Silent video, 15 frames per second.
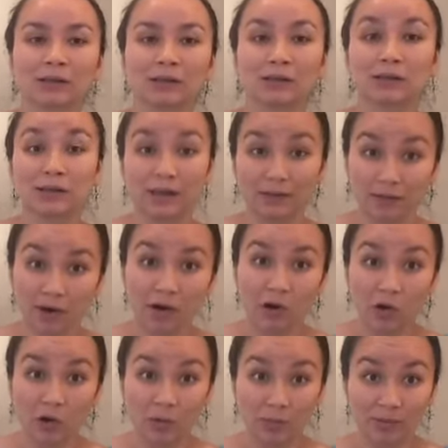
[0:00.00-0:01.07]
see the
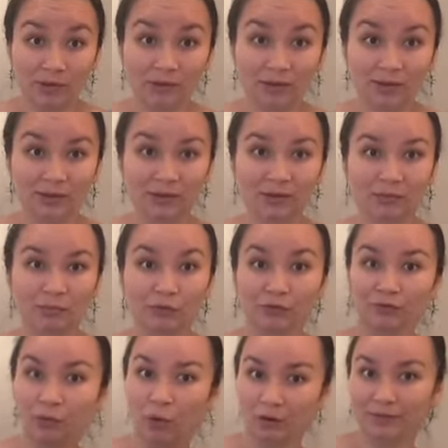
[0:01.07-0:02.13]
home
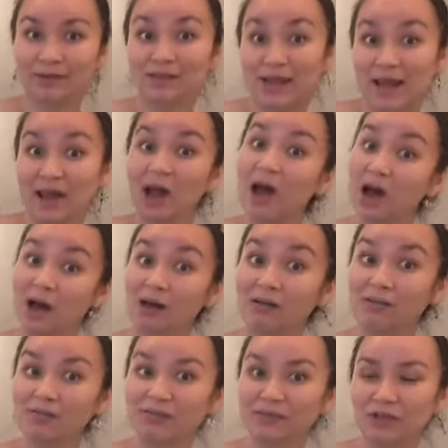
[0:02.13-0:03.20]
before the day
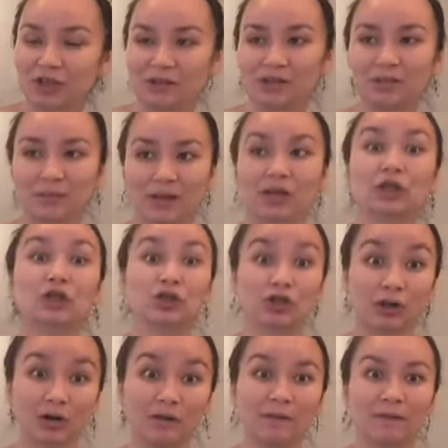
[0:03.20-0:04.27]
of, just to make
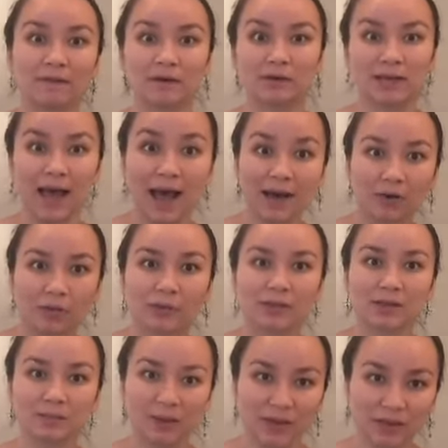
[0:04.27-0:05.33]
sure that there is
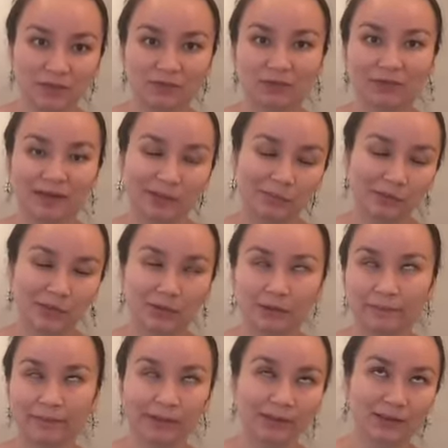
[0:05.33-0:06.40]
adequate space for labor
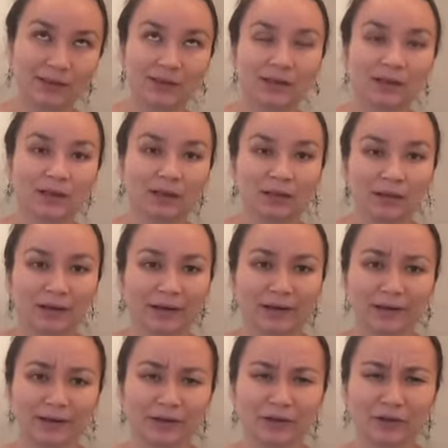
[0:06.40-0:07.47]
and that it's,
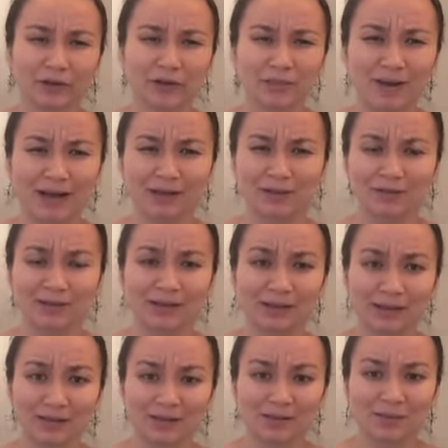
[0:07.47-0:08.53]
you know, you'd imagine that it
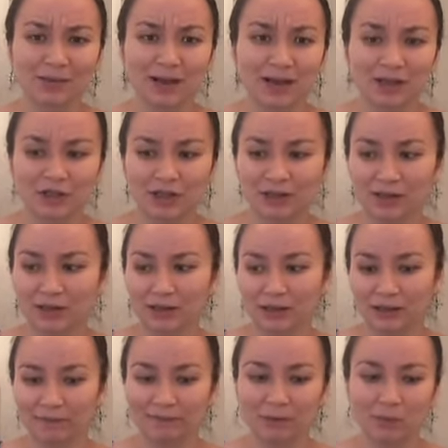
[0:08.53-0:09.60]
needs to be
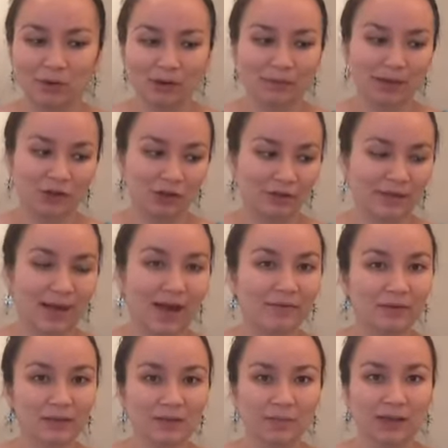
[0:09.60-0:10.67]
hygienic, and they want to make sure they have
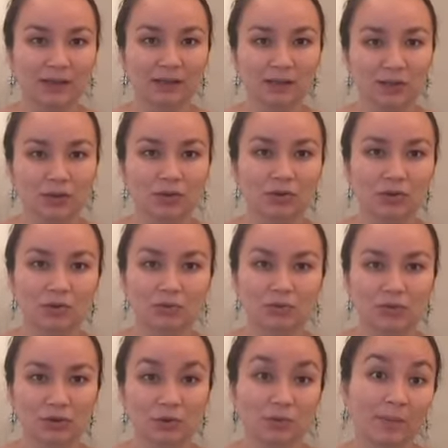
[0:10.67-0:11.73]
a space to
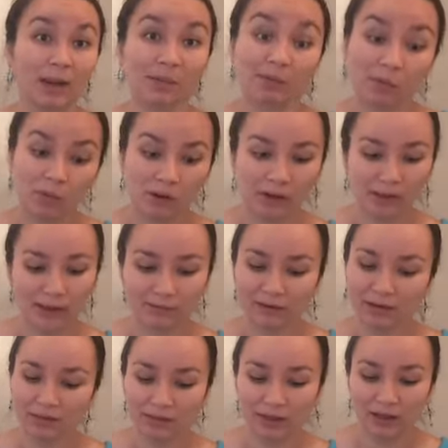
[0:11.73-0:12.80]
do the paperwork and
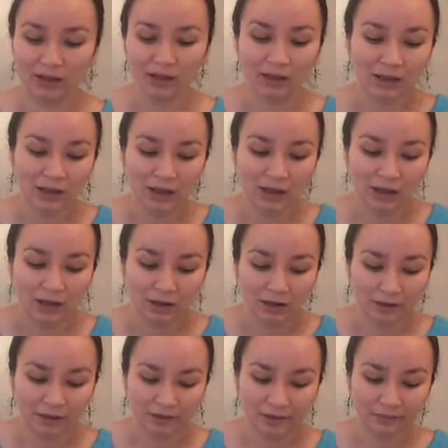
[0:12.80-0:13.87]
everything.
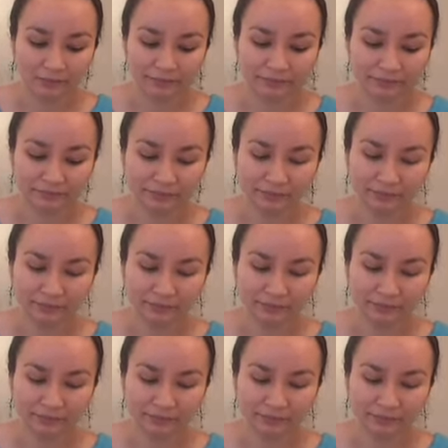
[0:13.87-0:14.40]
You